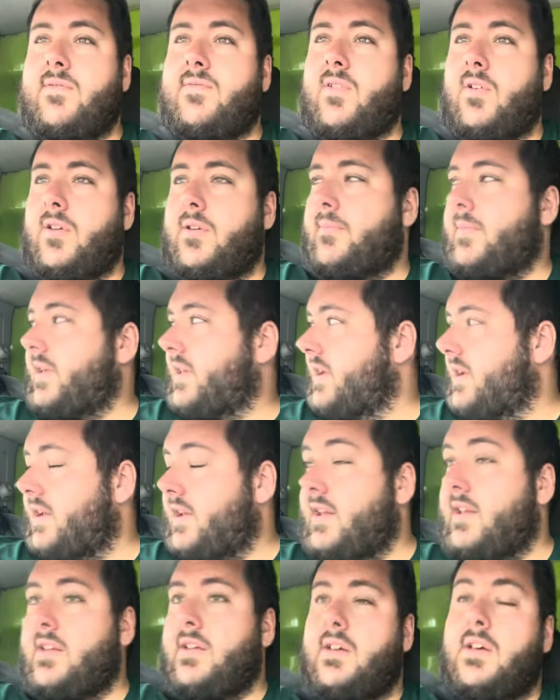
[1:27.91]
from the
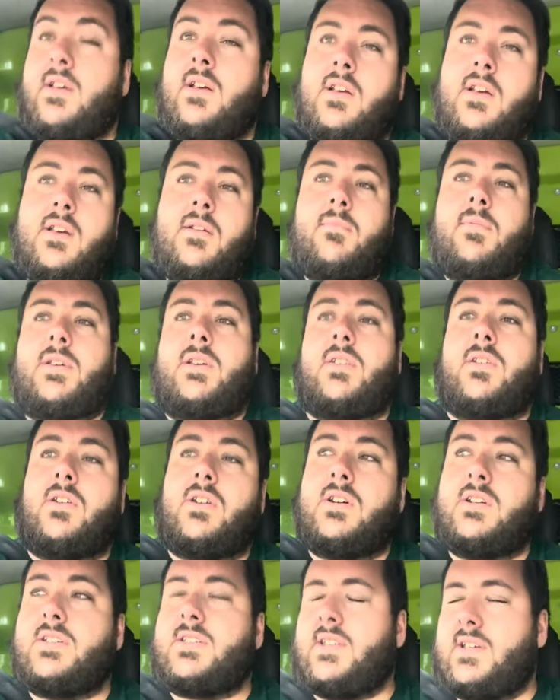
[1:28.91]
beginning,
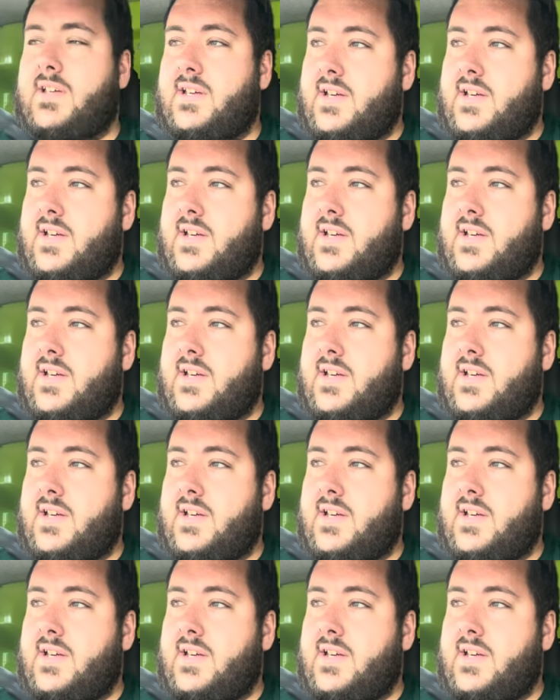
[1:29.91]
because